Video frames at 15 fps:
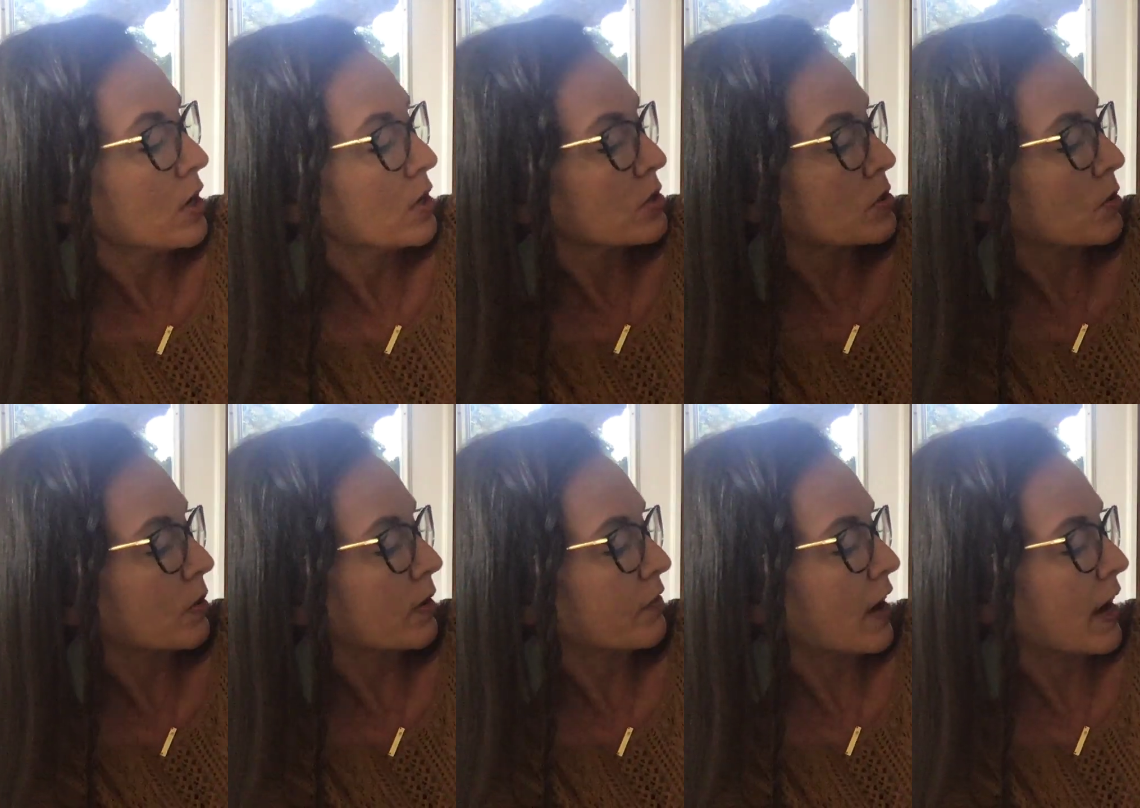So
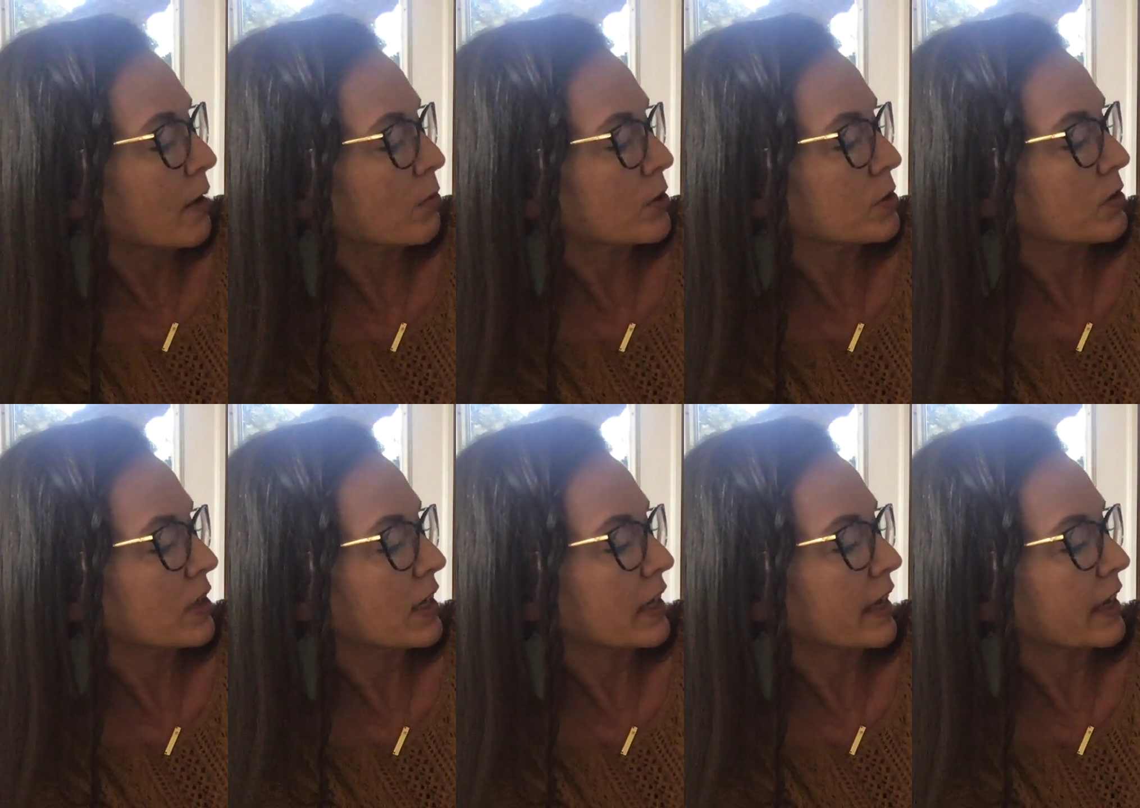if I were doing
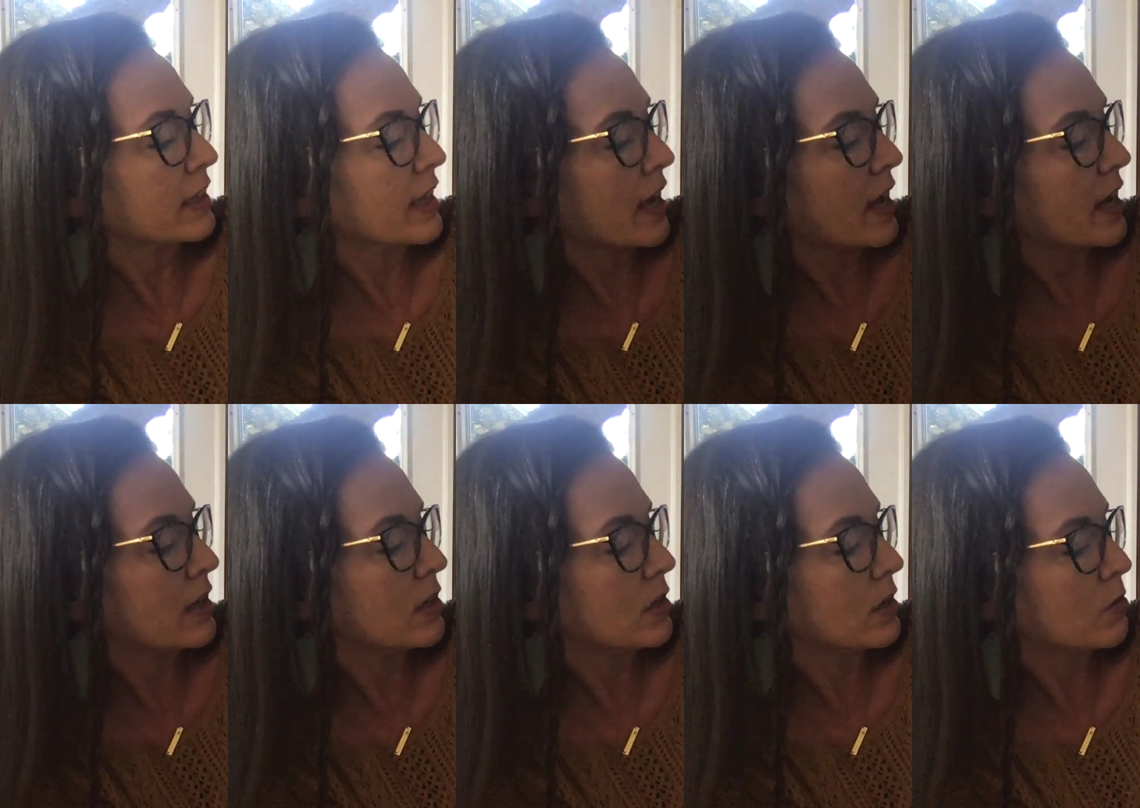it like
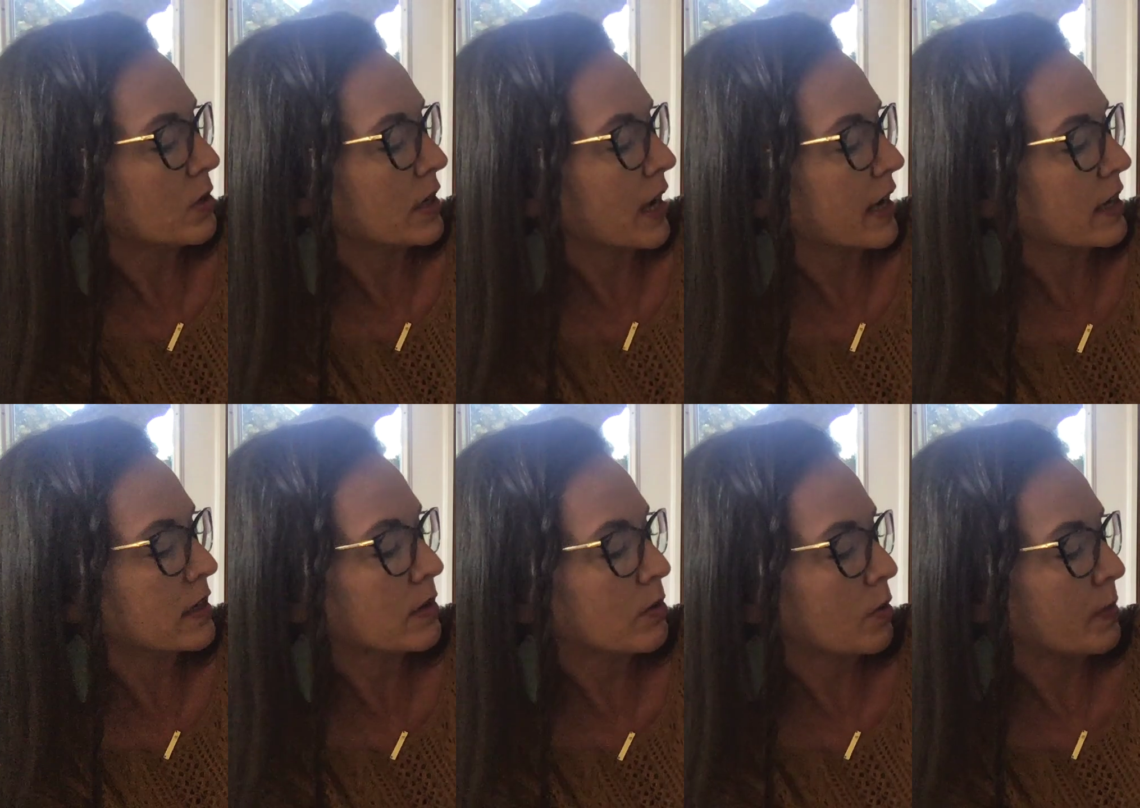that, you know what I
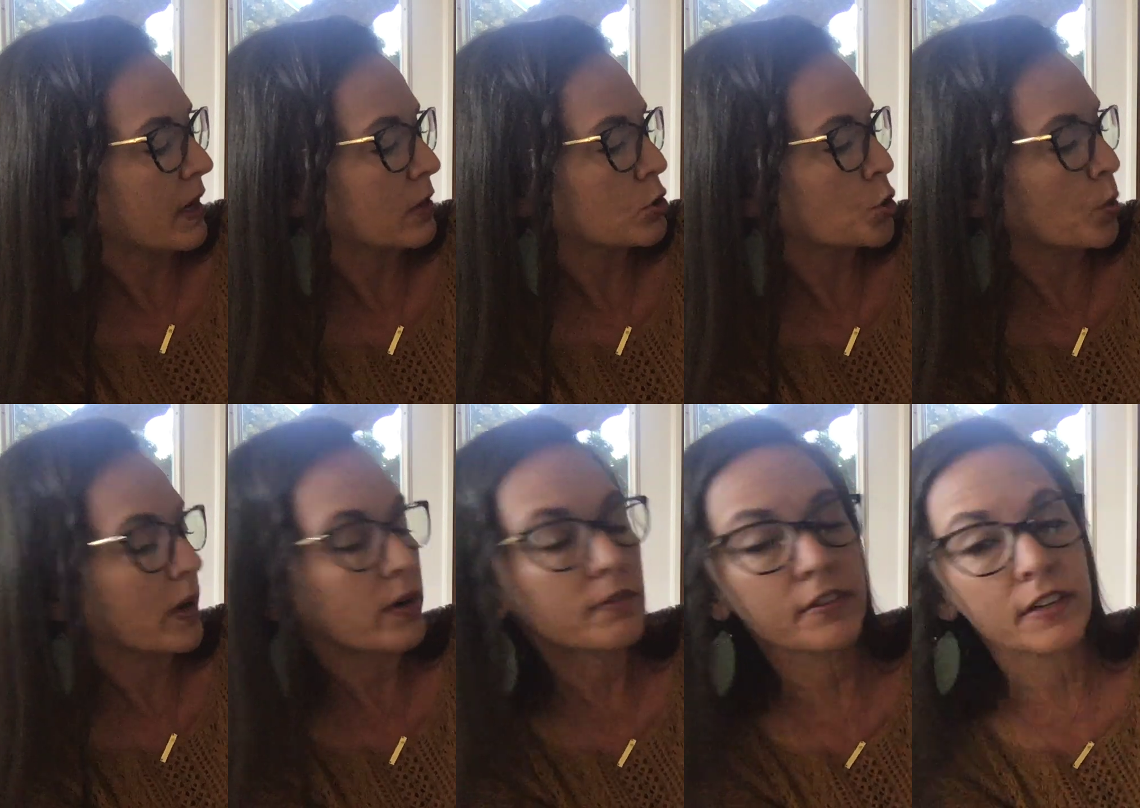know about
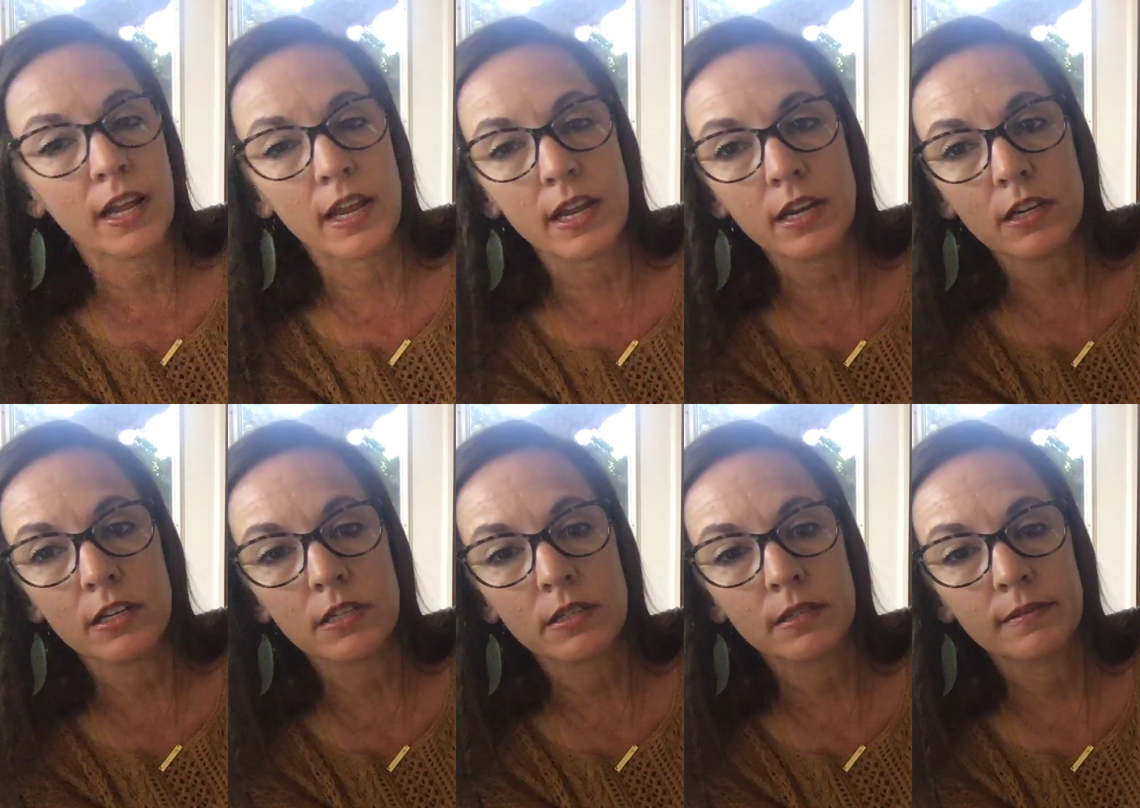12 and
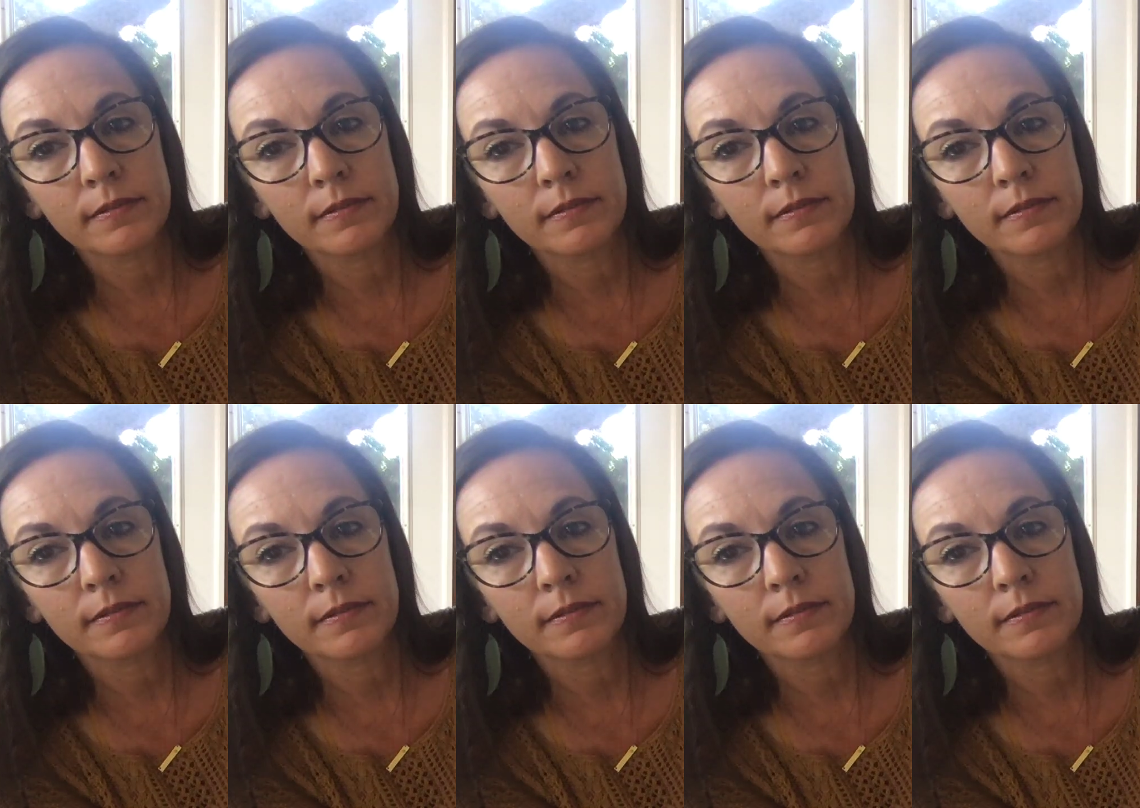8?